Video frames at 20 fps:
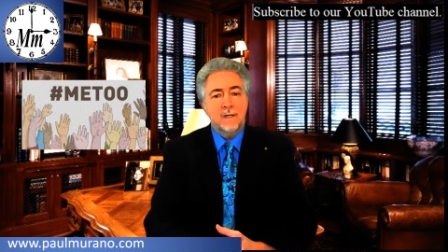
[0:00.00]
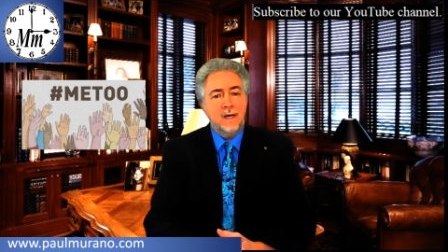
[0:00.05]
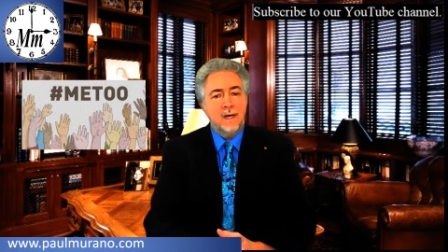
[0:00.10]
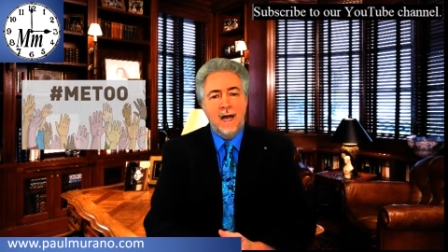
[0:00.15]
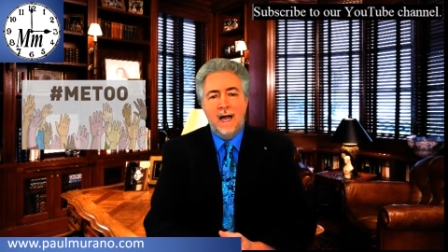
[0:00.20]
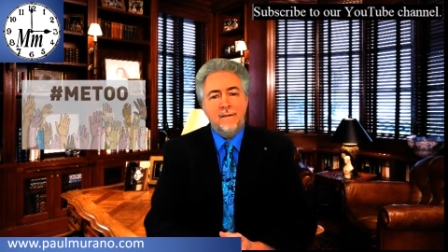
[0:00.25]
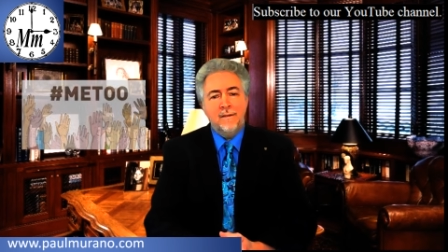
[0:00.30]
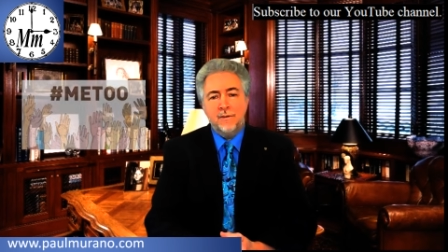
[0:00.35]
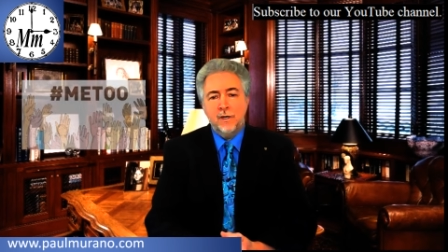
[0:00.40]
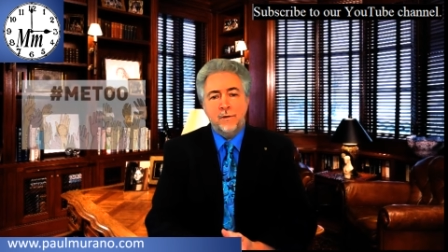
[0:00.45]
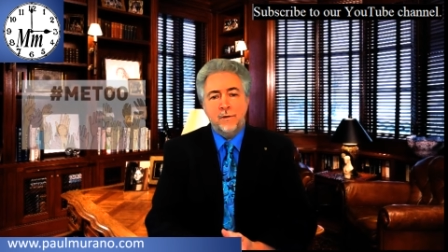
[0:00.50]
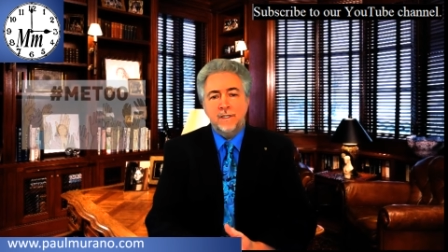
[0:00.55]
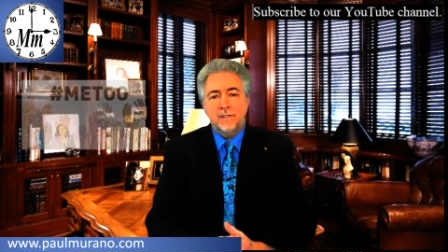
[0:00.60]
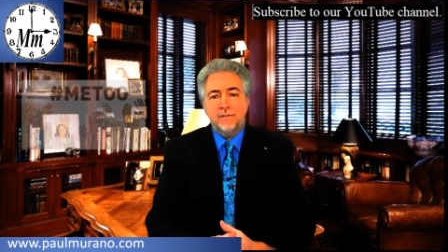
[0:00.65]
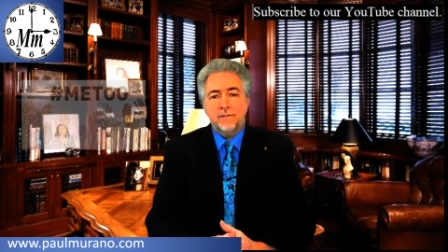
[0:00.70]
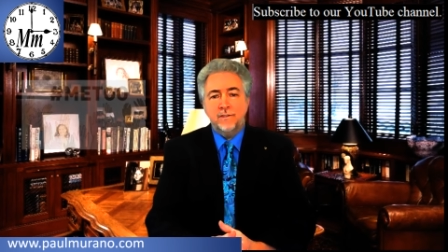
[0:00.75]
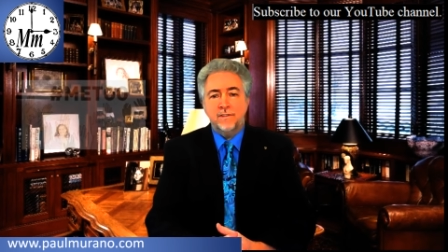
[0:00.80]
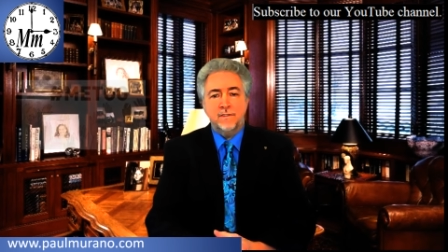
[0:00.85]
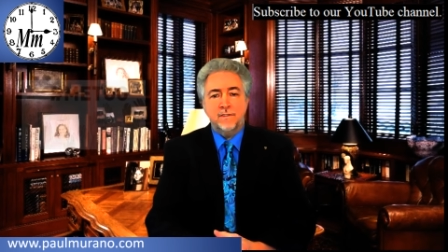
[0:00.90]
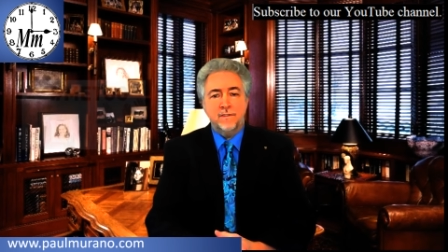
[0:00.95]
I have no
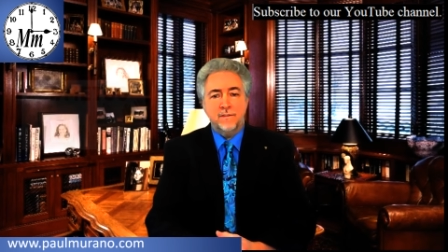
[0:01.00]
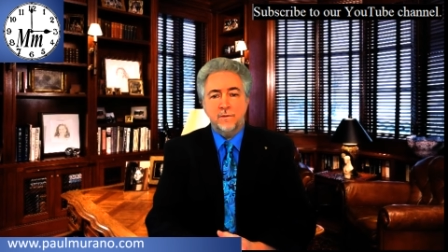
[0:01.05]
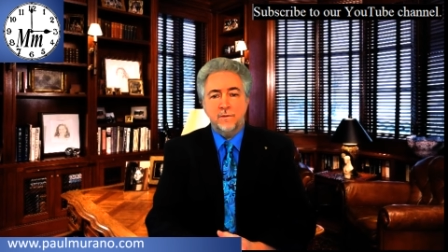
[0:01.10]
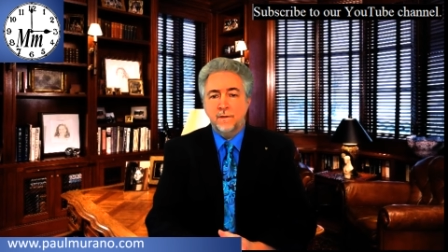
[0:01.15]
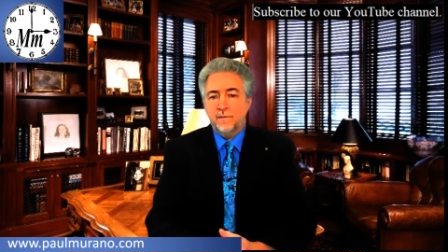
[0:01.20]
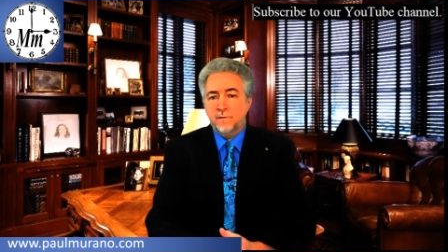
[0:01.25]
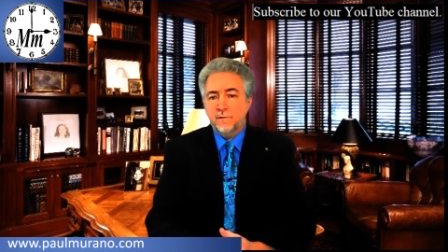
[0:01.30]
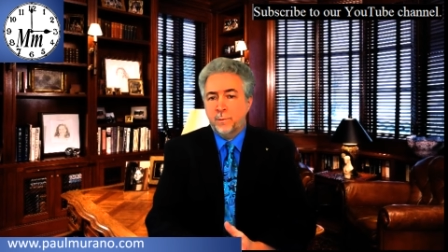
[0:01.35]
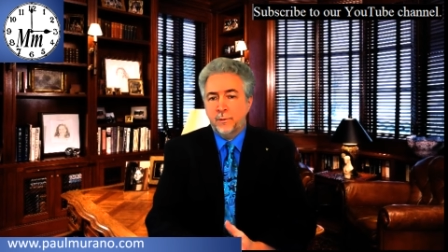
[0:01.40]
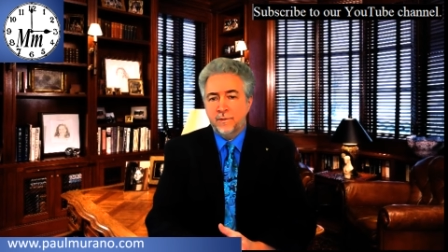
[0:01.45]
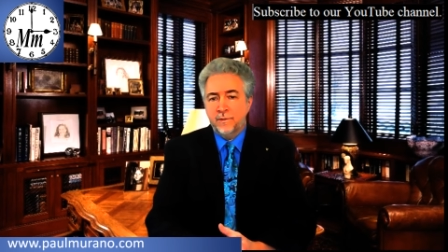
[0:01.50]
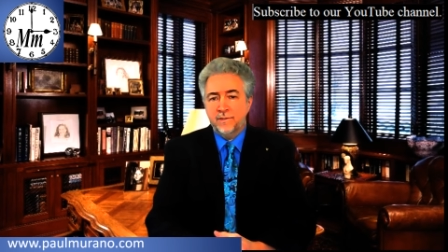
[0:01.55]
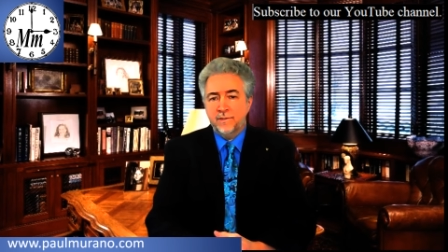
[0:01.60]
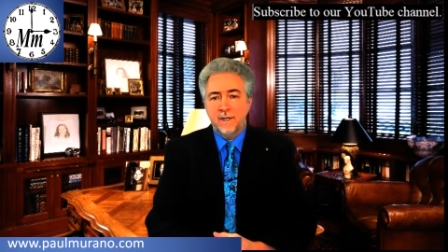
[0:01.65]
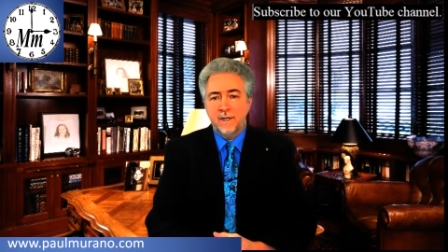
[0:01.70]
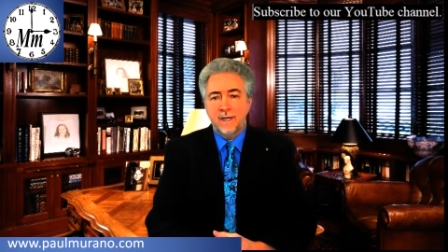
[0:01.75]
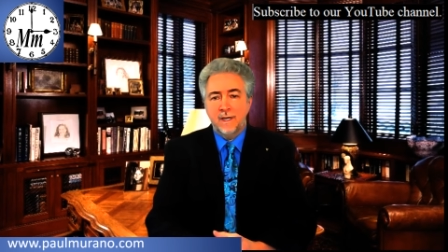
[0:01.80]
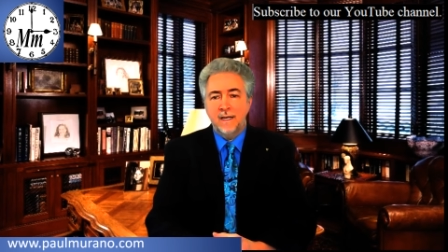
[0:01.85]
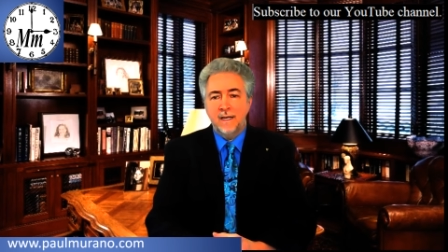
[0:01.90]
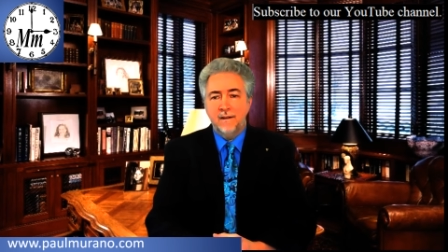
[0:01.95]
interest in Swift's
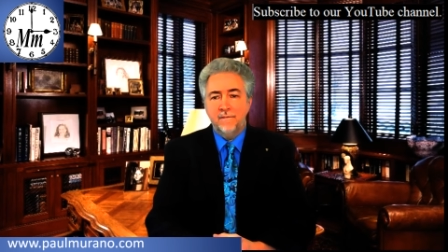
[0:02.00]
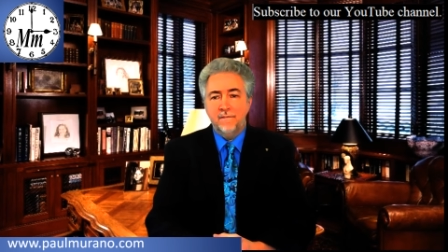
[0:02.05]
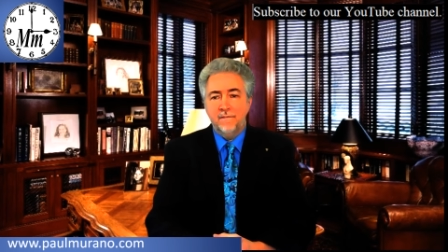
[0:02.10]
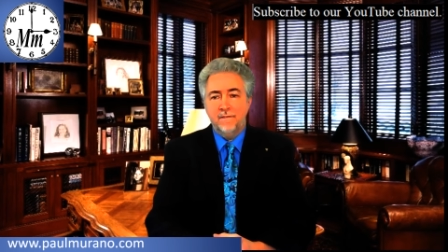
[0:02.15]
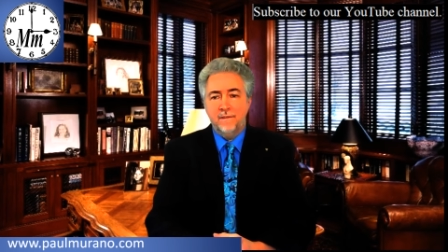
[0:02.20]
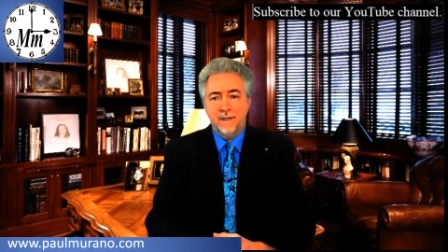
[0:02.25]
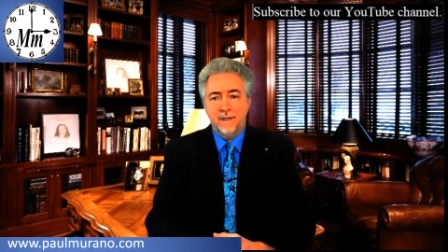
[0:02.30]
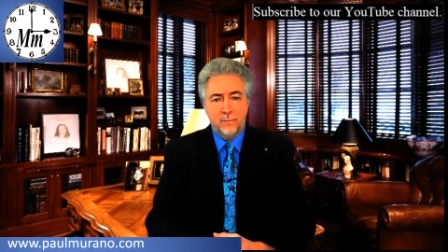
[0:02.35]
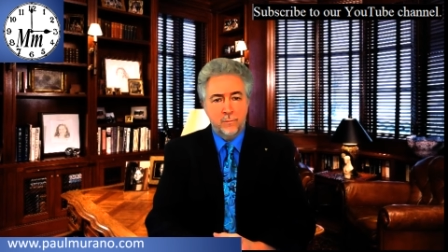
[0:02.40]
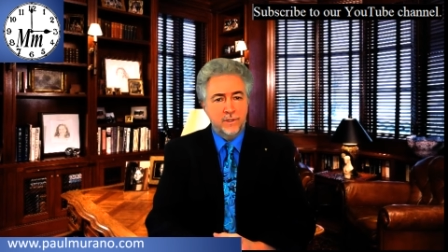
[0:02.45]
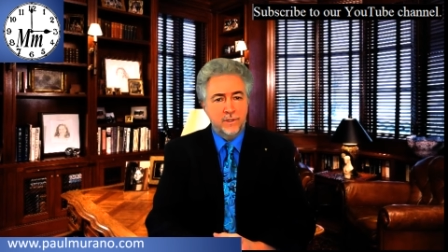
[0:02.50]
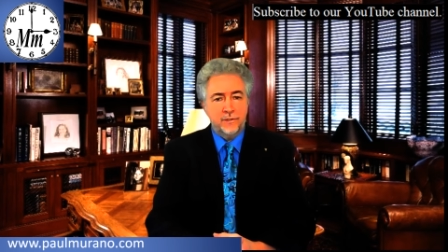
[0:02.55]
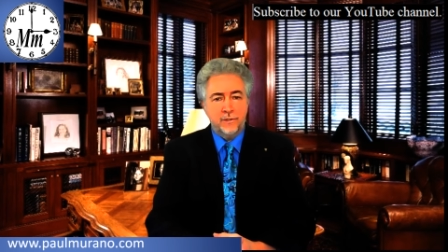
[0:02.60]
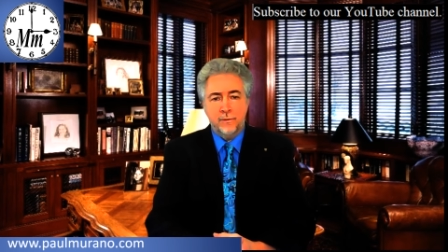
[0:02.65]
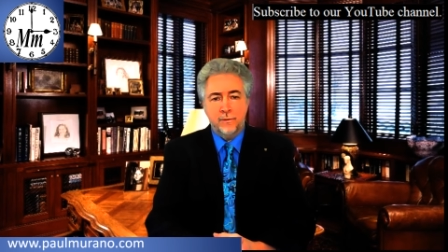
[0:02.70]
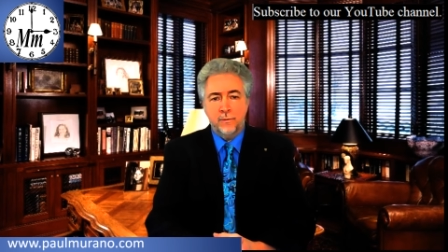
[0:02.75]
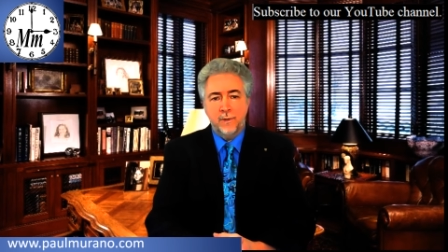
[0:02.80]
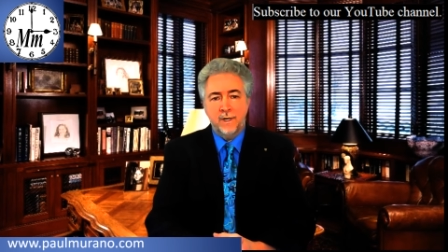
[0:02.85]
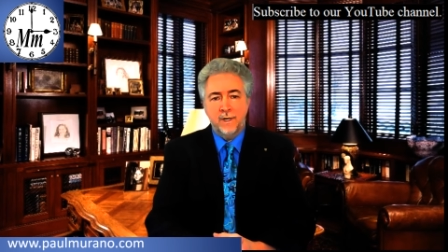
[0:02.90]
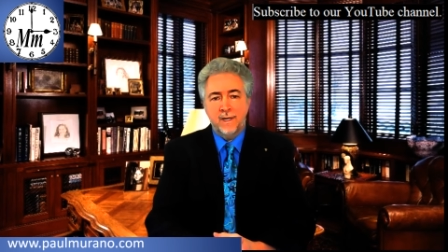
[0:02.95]
personal life and wish
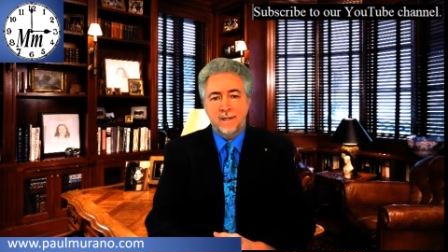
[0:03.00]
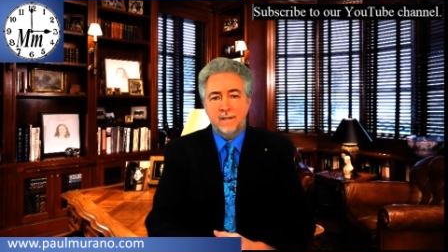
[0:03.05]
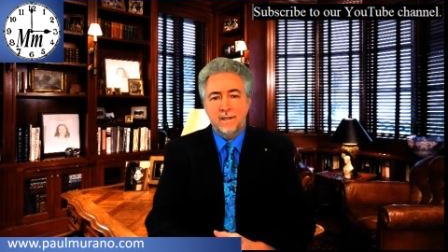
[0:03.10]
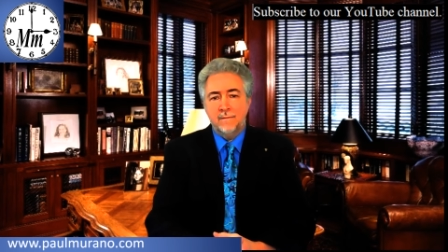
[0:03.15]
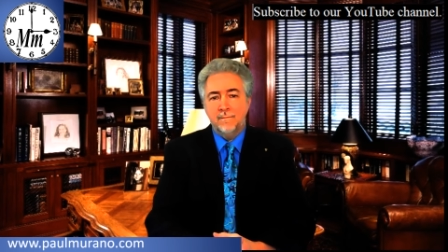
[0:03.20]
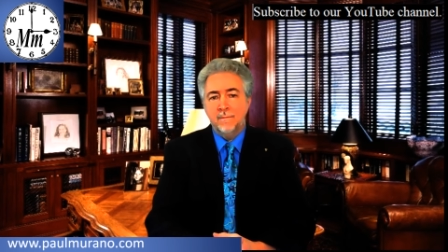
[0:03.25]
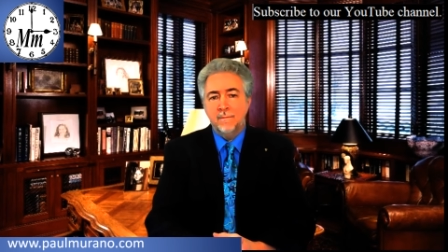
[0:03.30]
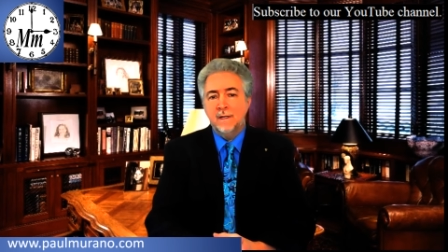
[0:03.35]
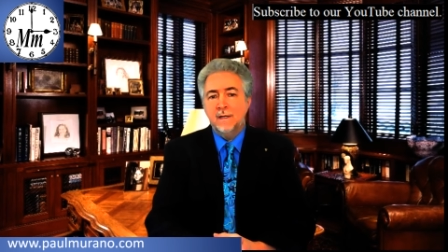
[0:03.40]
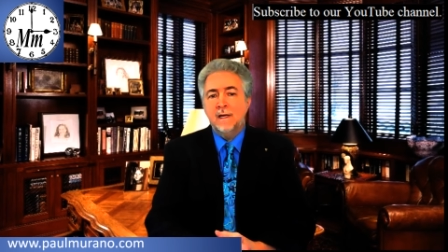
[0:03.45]
her well.